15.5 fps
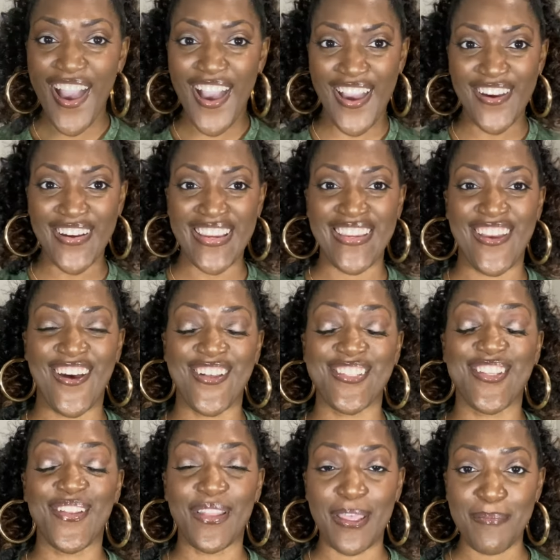Alright y'all,
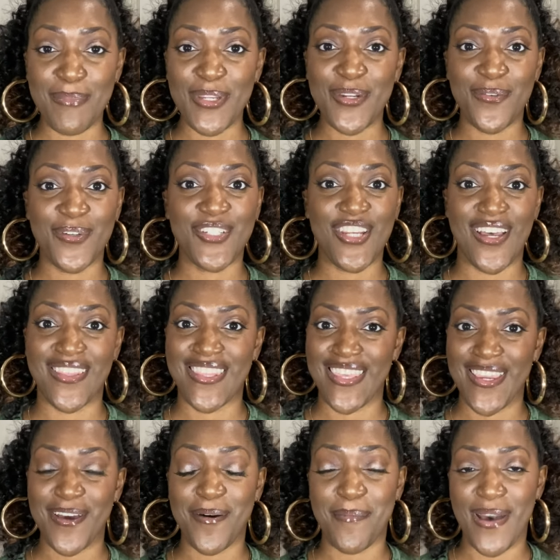so let me know what y'all
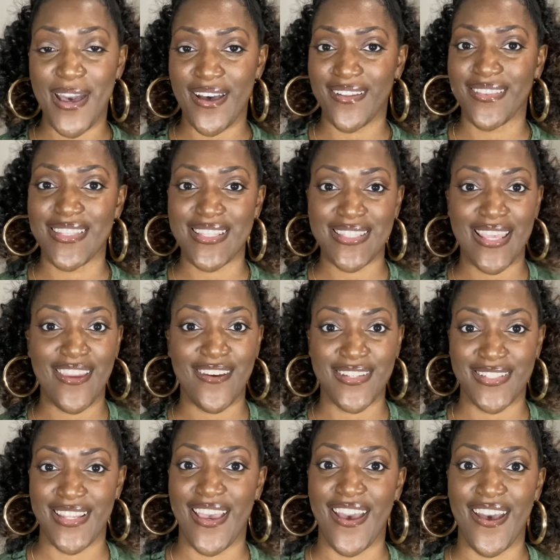think about this
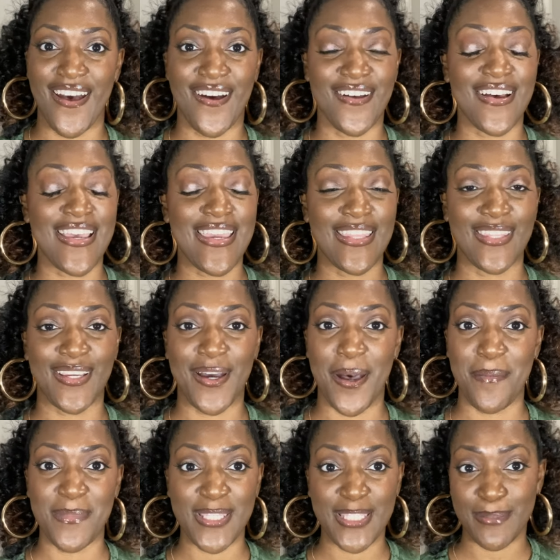hairstyle in the
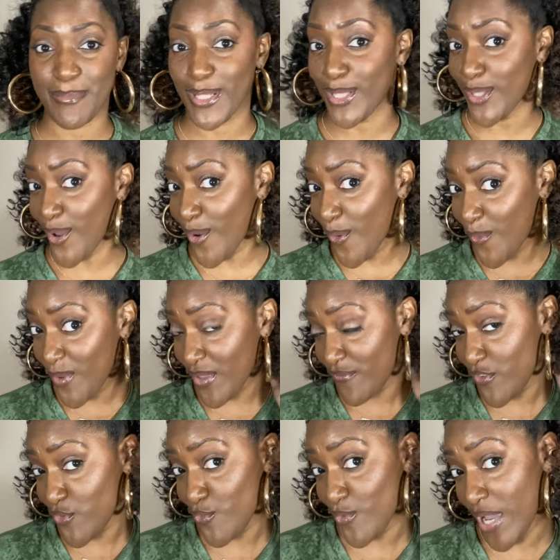comments below.
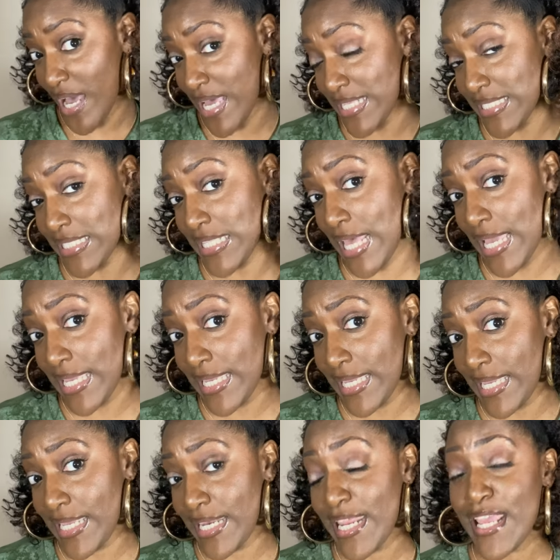If you guys like
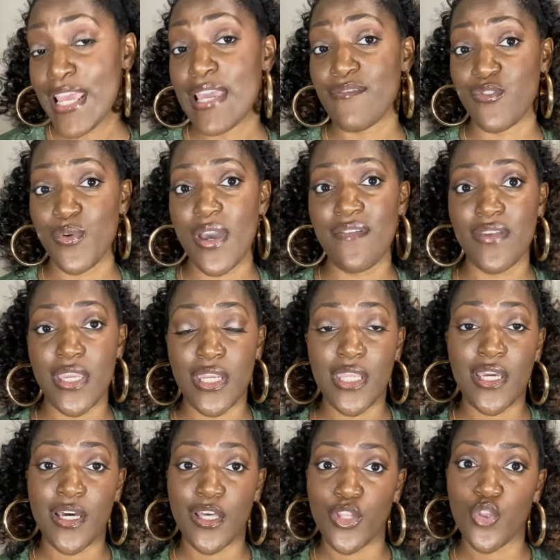it, if you have
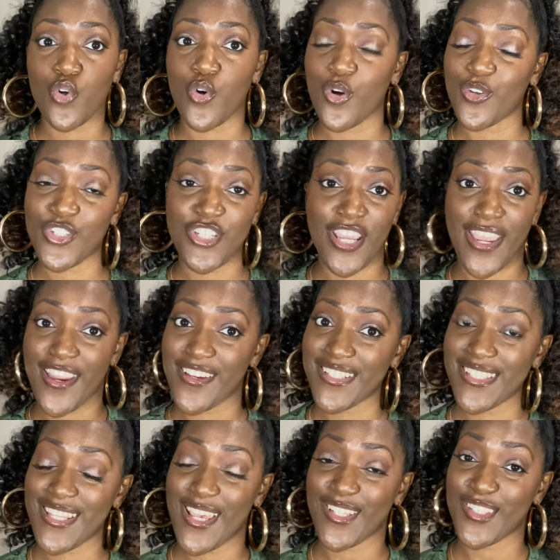any other crochet
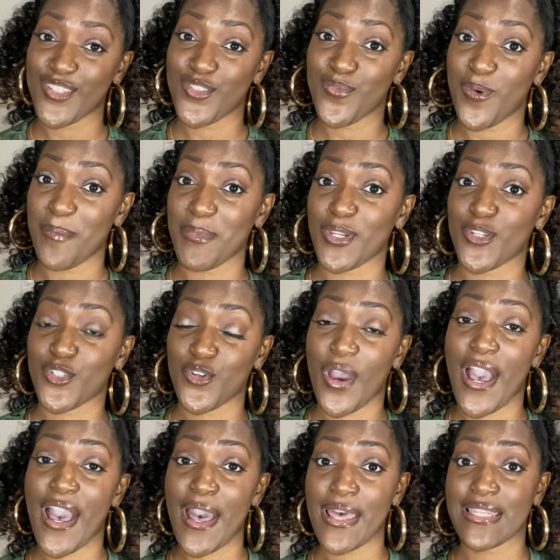hairstyles that you want me to
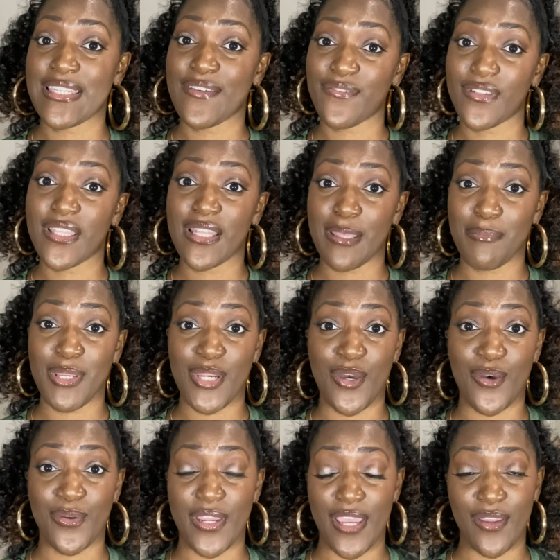try, definitely let me
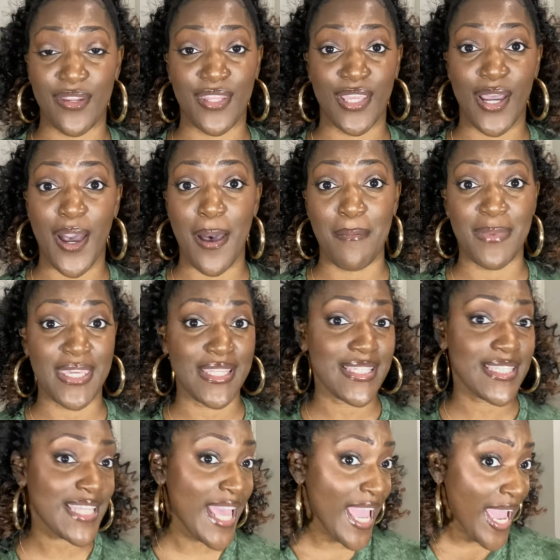know down in the comments.